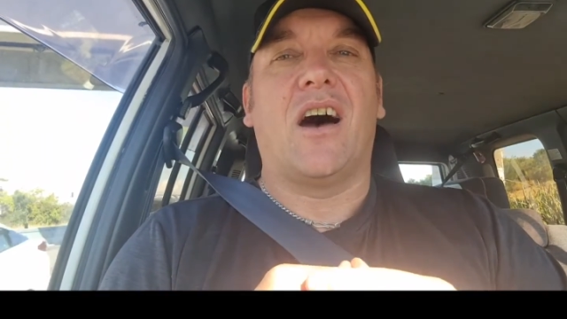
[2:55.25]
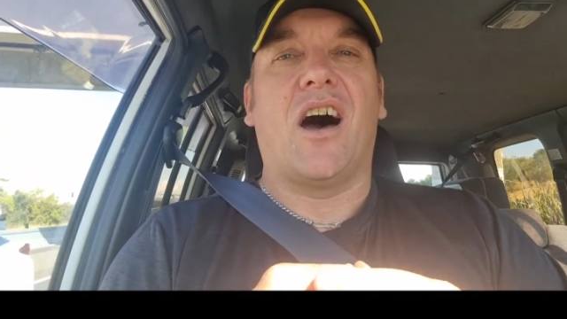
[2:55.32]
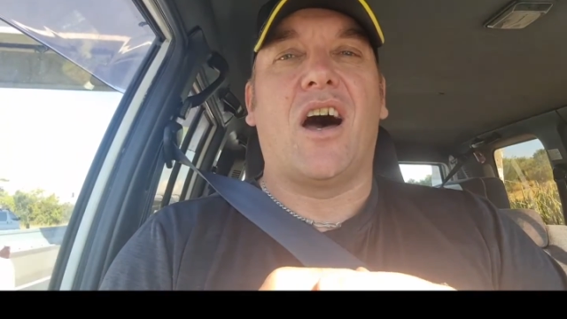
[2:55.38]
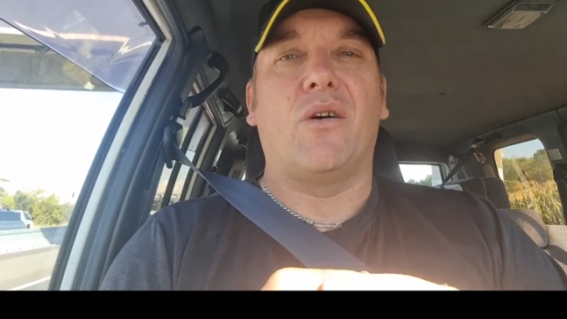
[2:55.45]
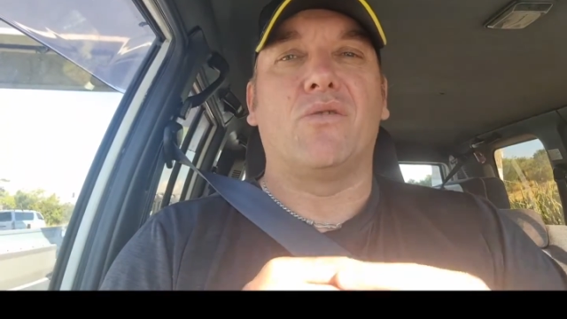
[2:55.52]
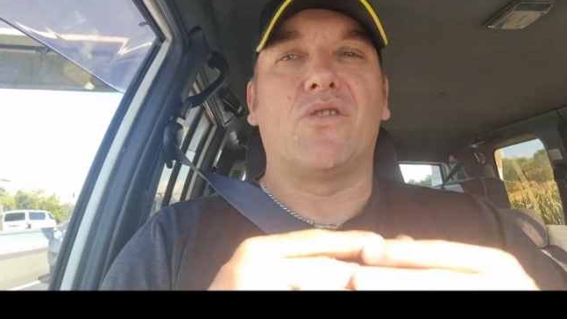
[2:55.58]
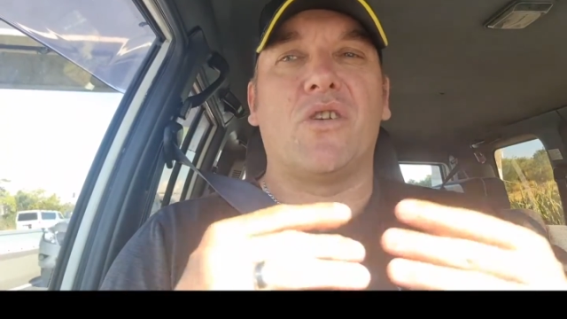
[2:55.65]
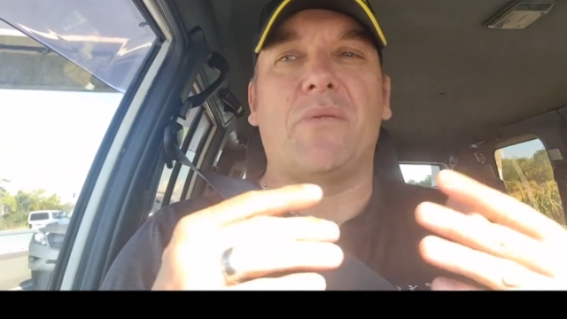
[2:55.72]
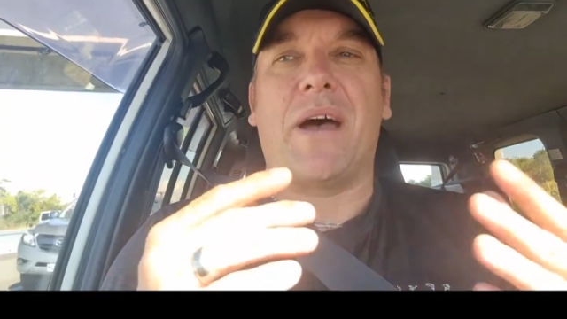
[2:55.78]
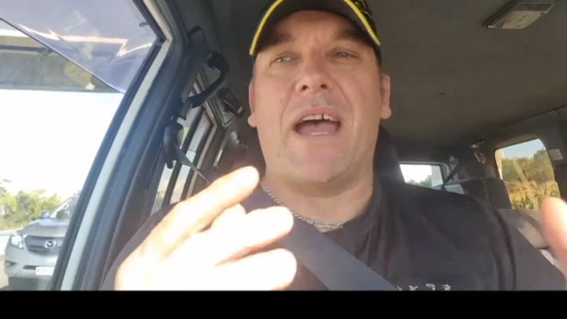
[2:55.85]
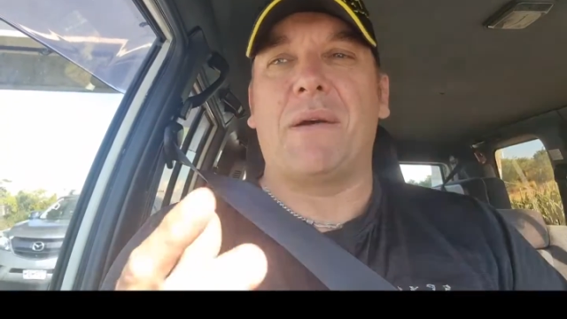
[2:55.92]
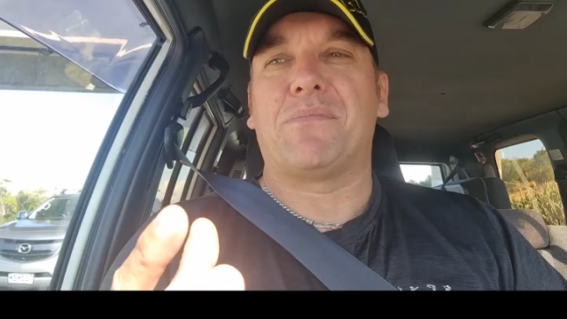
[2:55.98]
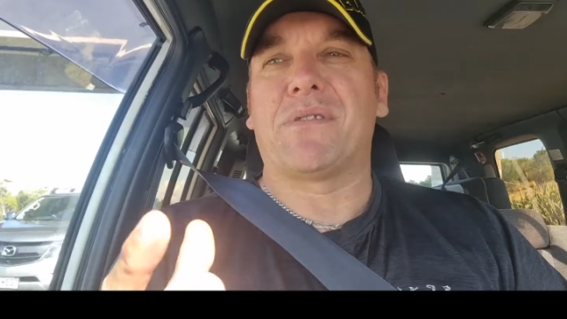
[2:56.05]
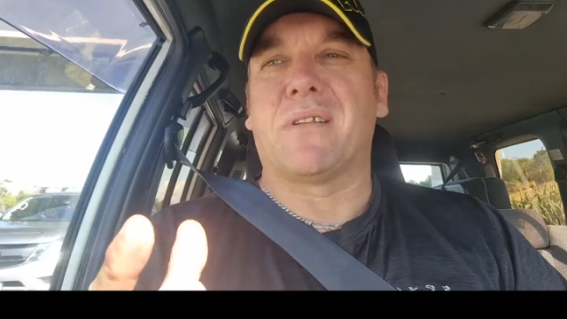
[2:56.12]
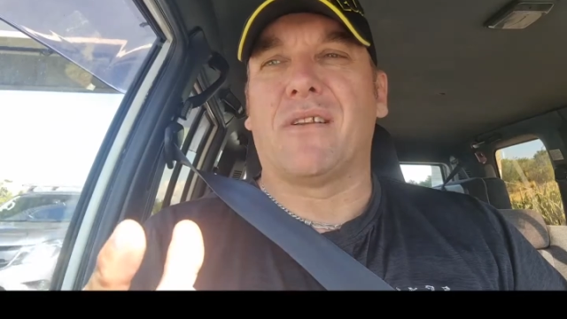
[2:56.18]
I will do my
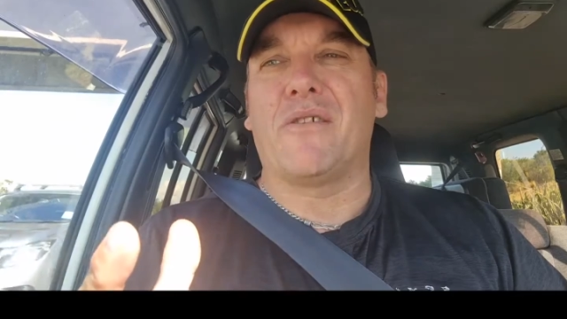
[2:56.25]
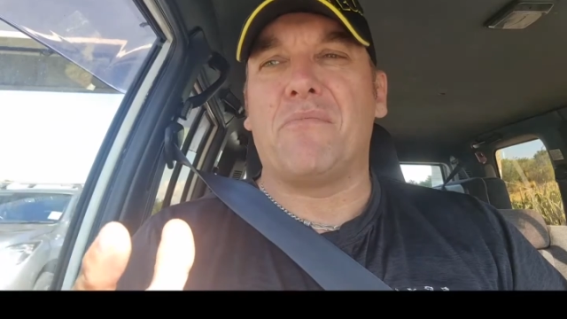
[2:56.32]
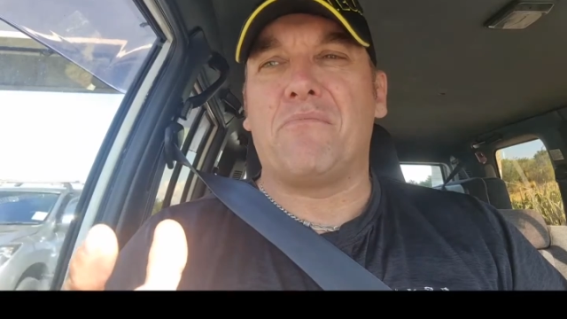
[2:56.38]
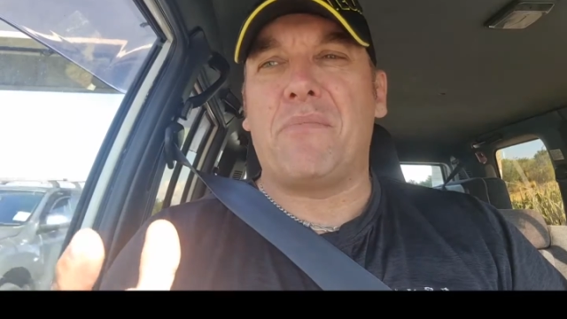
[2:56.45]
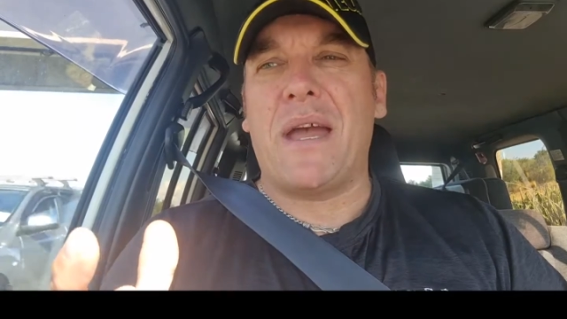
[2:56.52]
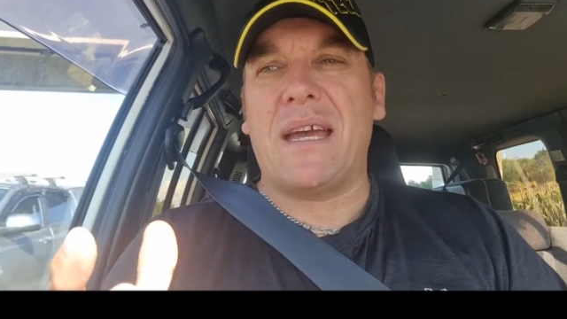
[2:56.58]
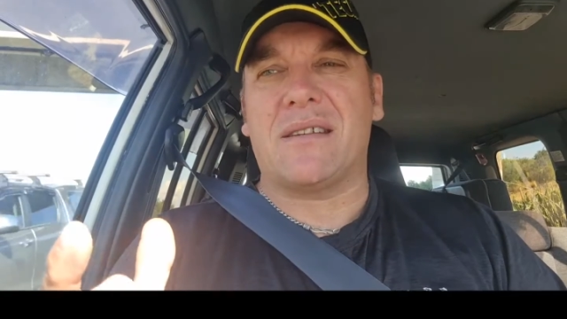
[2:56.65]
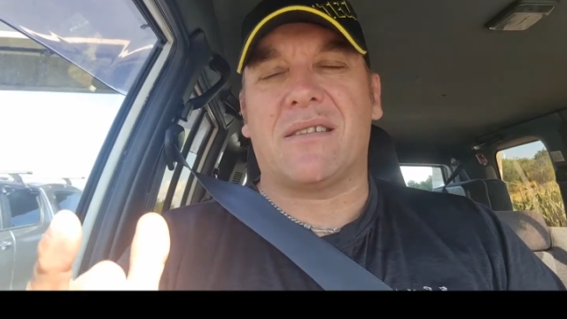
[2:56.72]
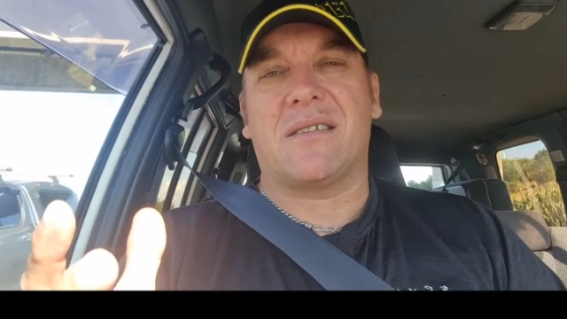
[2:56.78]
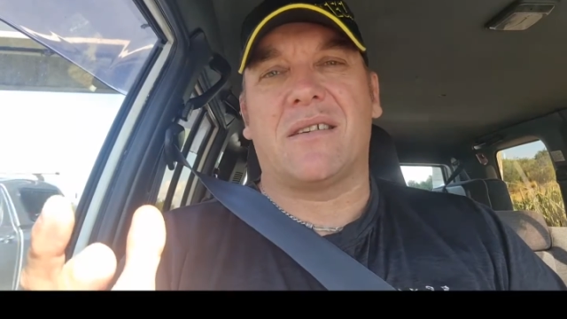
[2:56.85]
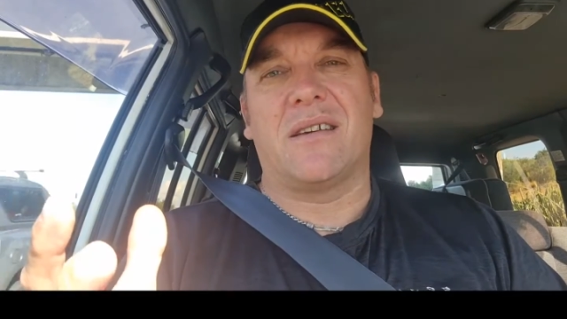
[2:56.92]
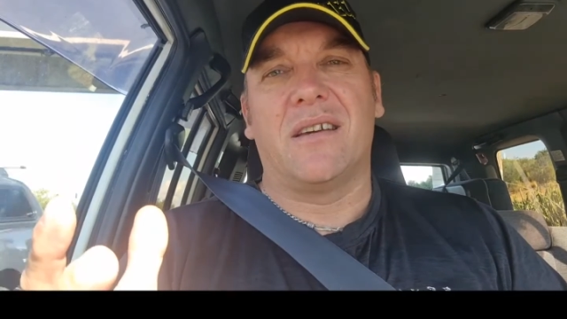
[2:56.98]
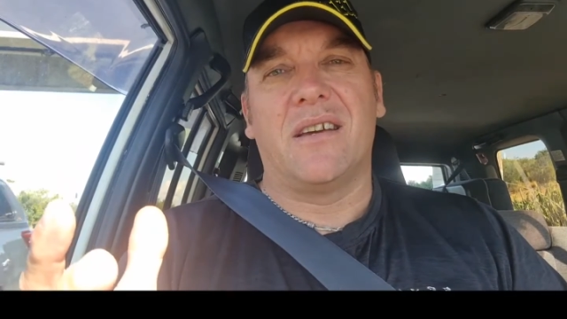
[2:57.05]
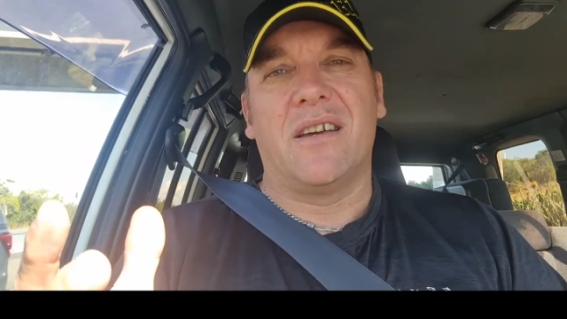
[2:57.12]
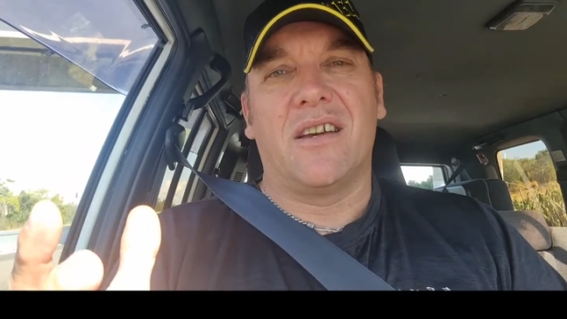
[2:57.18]
absolute best